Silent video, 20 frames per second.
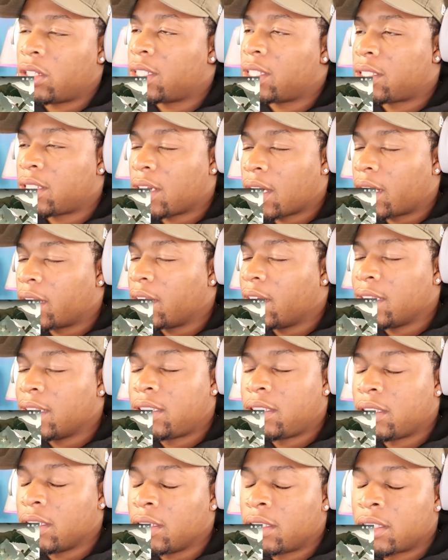It's not.
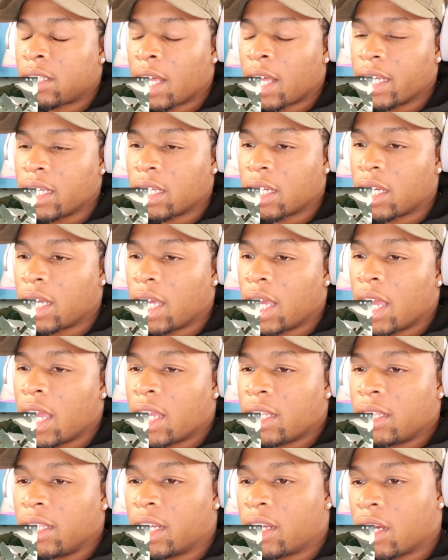It's like,
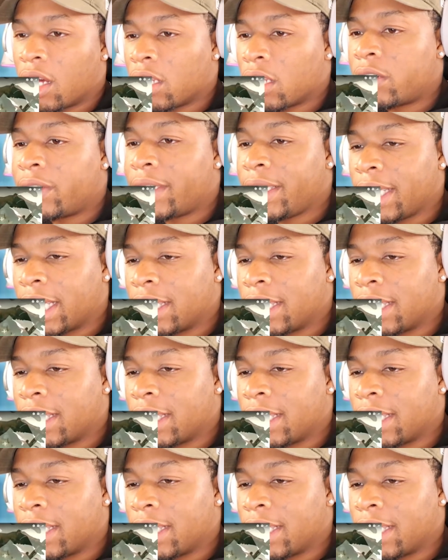the coloring